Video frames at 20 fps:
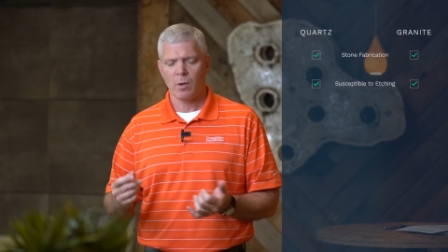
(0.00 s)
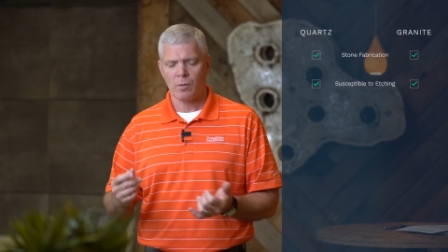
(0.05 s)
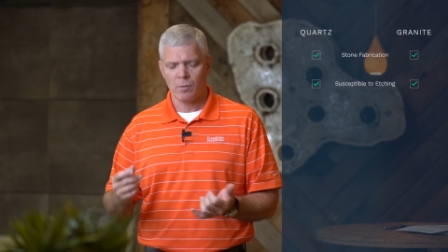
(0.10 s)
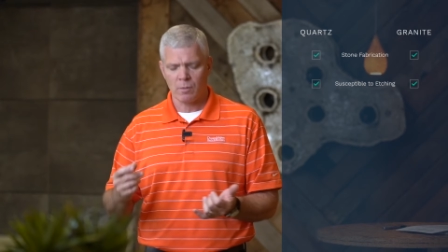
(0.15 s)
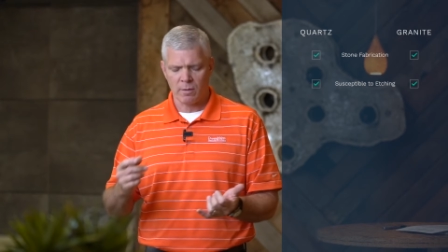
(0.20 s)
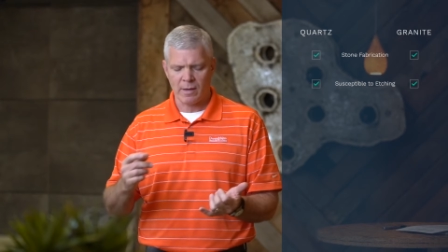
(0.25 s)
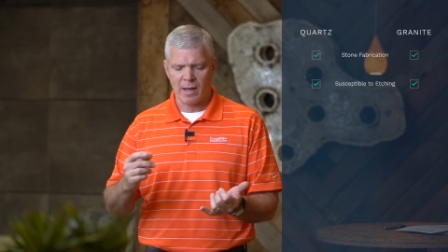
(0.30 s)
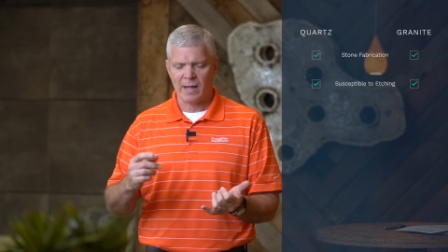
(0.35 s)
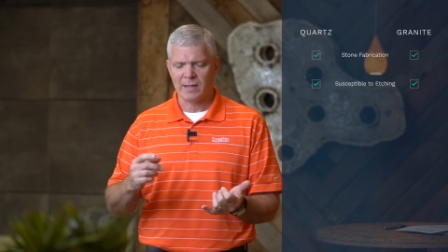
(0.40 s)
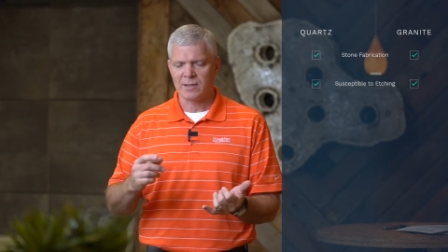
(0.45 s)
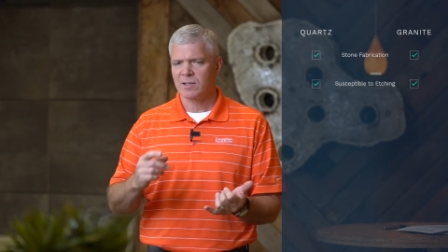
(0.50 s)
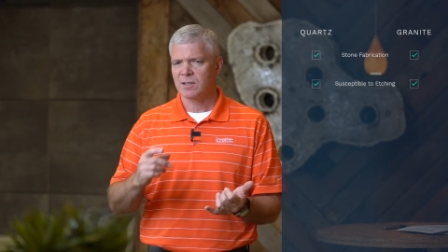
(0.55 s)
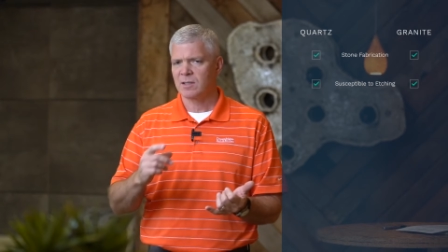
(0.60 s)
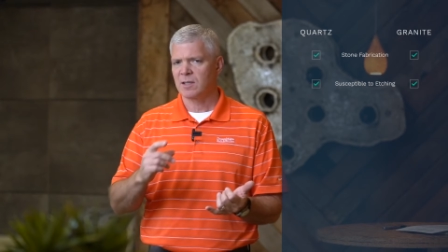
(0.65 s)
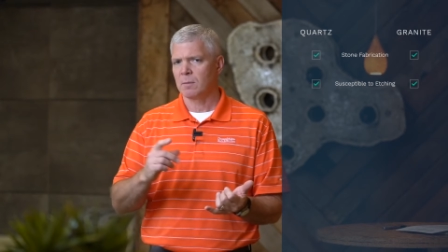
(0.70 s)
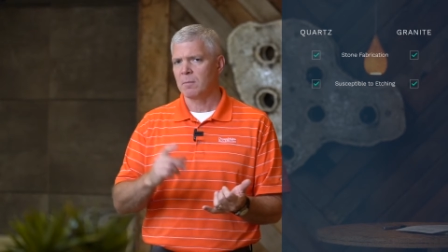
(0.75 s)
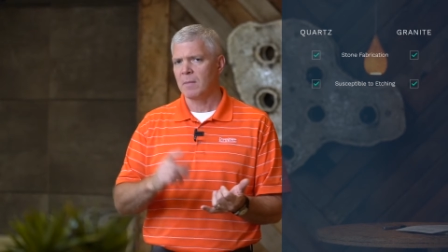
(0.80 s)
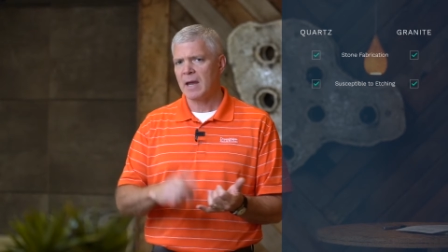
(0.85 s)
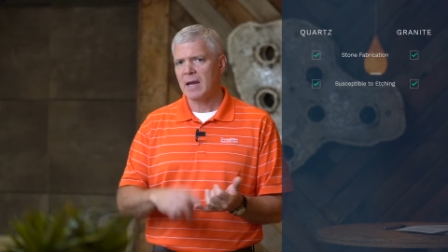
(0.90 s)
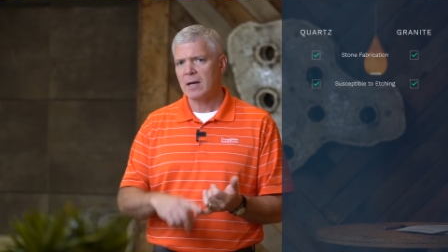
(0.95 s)
whether that's
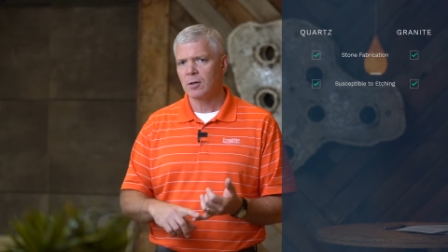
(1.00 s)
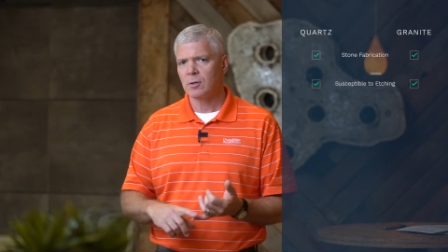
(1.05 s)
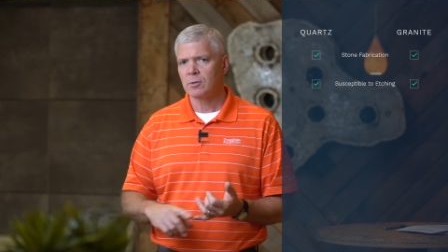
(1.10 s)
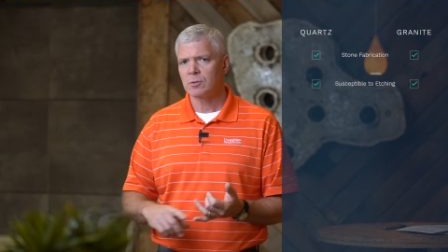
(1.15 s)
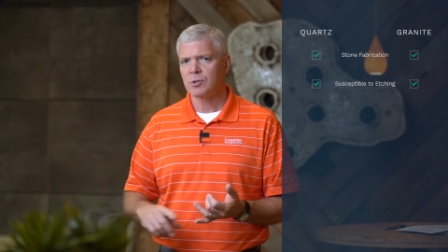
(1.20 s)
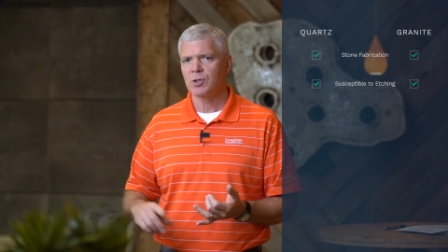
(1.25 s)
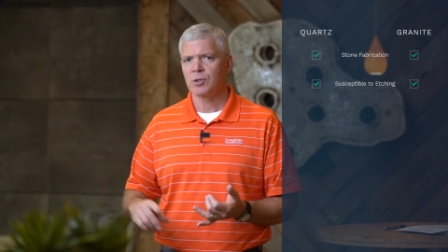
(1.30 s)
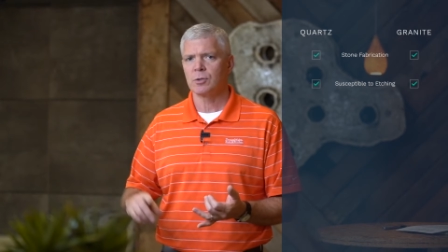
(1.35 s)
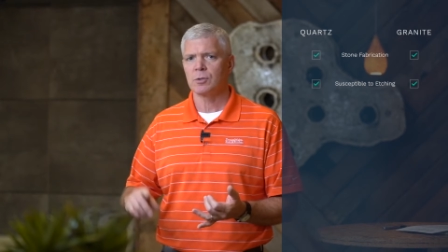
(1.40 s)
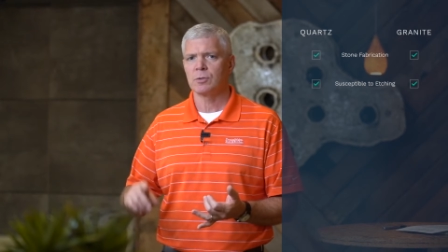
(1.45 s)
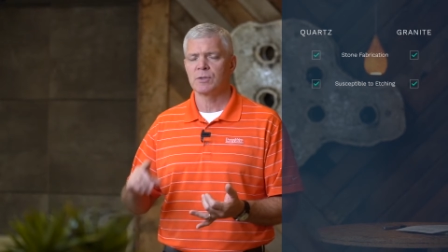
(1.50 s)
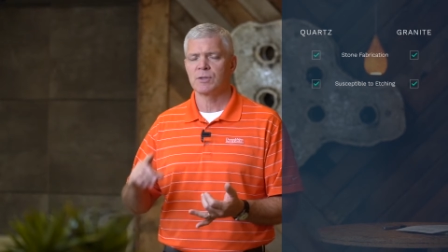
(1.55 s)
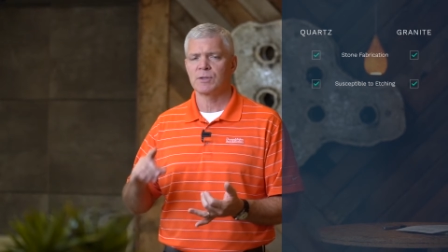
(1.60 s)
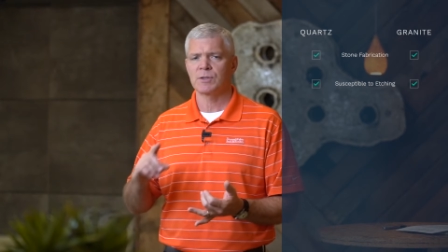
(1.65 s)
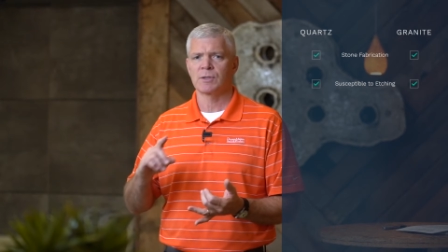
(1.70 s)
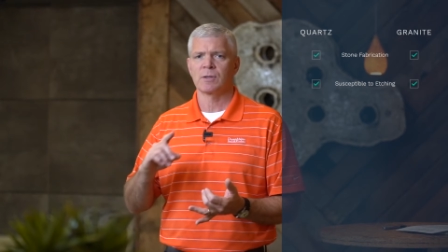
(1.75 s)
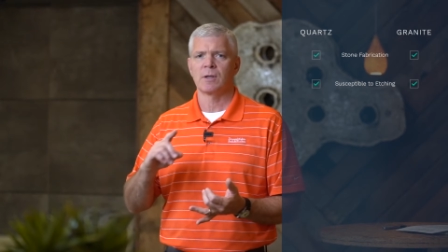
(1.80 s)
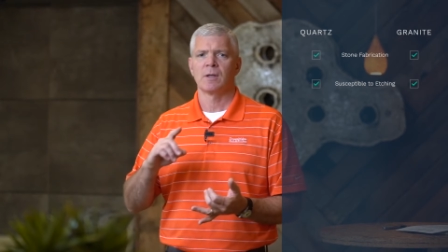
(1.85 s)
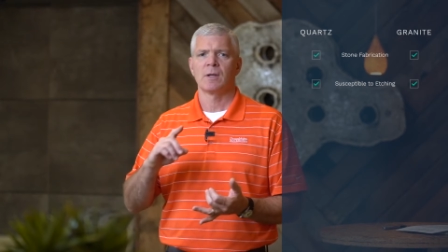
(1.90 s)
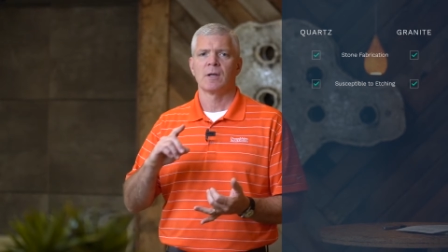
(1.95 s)
tomato
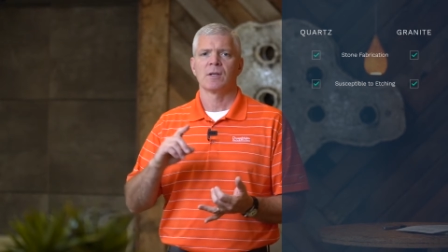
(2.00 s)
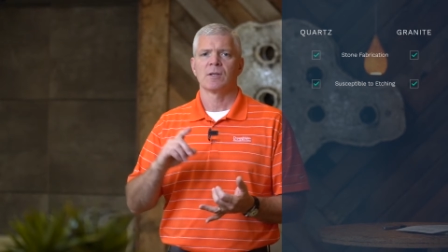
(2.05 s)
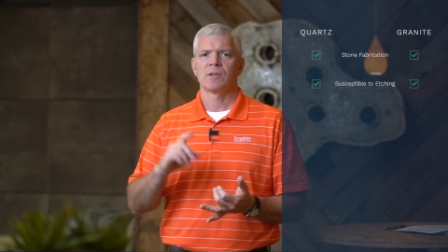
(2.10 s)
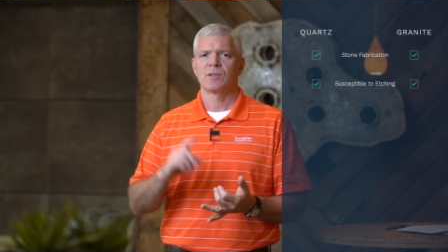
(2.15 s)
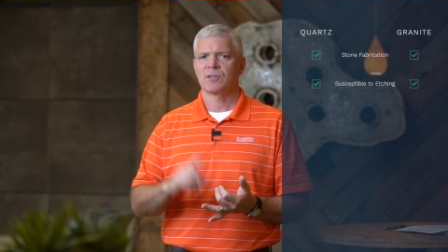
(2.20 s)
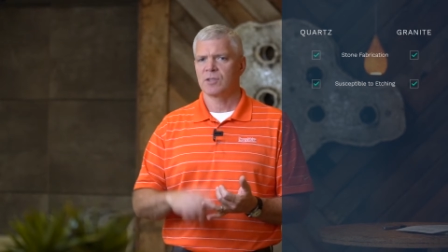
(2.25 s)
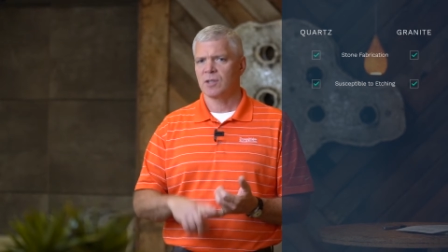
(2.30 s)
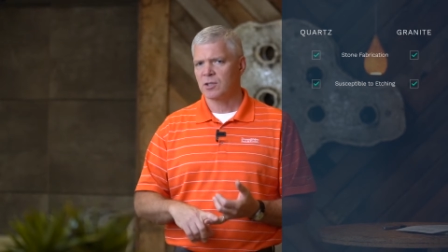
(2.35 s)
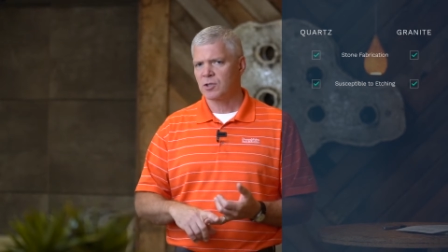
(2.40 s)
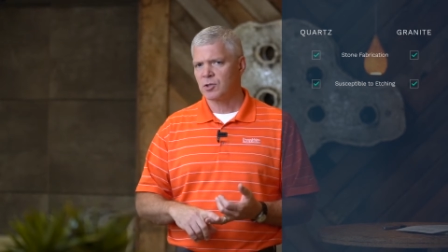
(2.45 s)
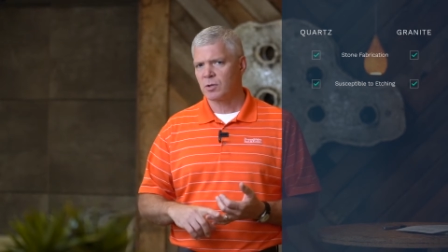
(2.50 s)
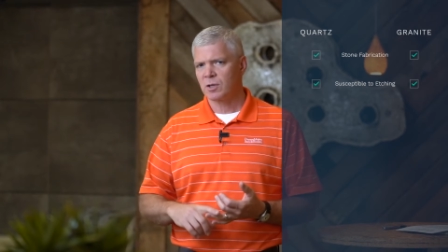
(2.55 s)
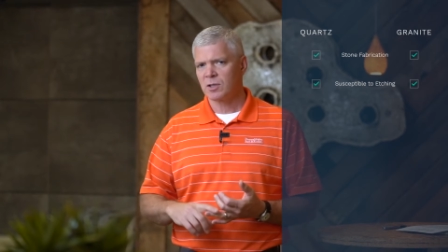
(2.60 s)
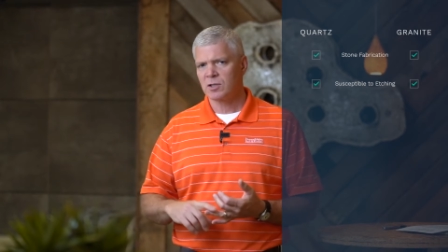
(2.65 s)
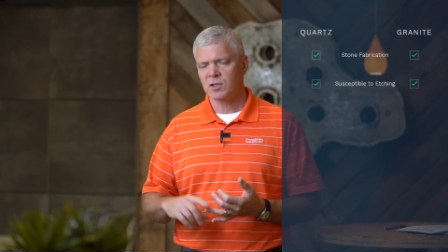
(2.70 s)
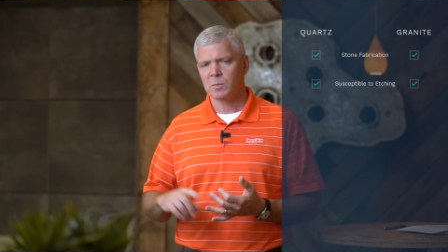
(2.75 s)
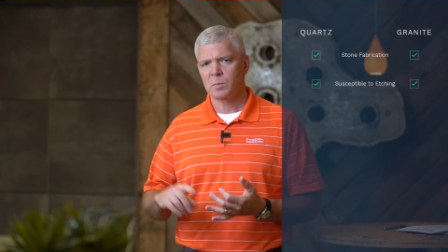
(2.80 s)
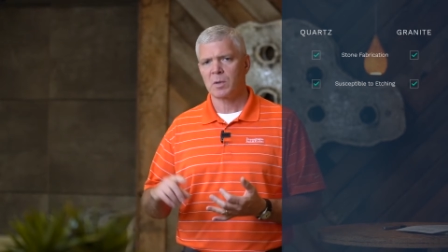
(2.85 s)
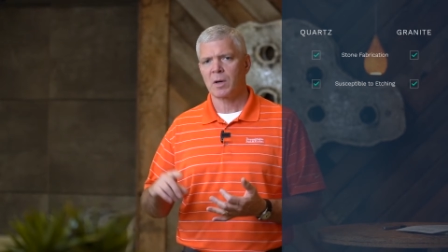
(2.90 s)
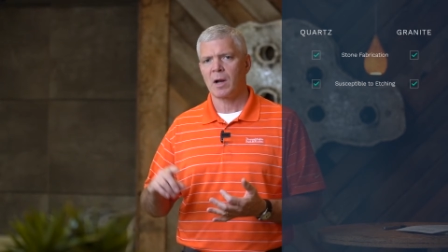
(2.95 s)
juice,
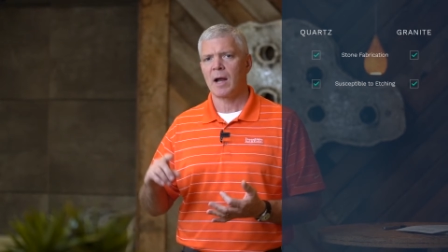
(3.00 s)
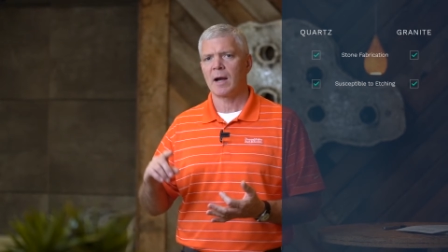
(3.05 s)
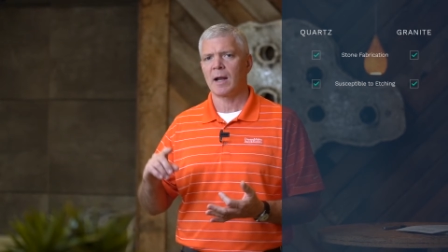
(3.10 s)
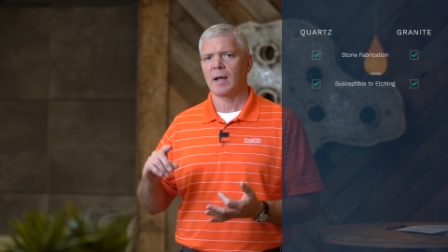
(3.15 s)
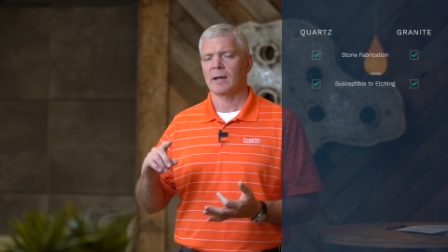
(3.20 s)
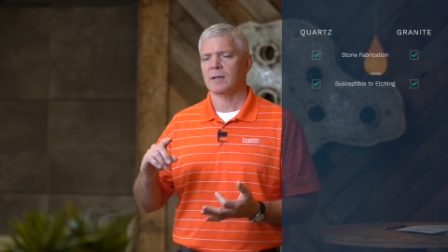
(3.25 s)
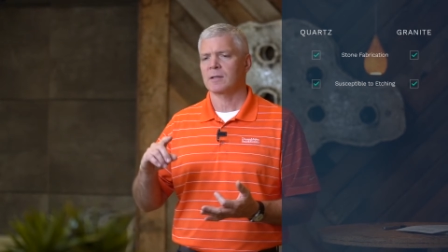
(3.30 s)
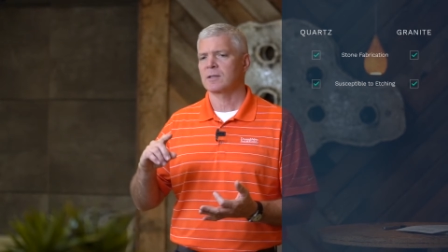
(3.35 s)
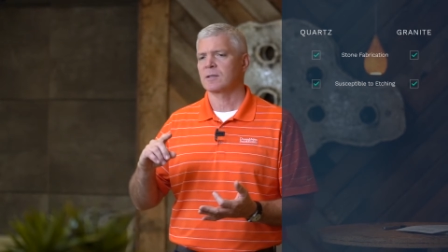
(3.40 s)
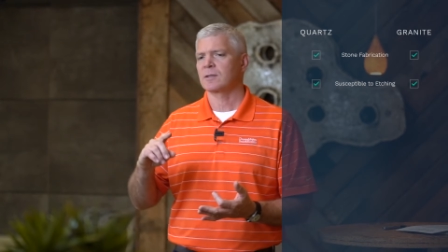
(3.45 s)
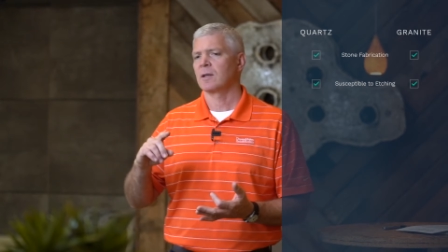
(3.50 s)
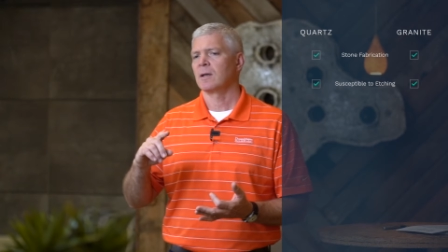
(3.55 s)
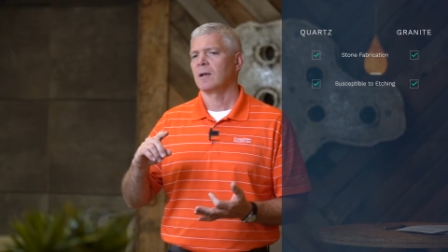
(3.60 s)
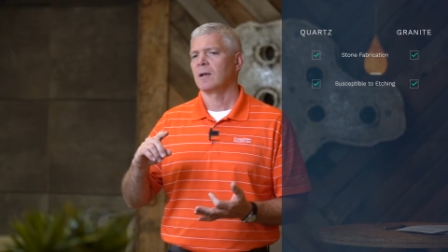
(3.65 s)
citrus products.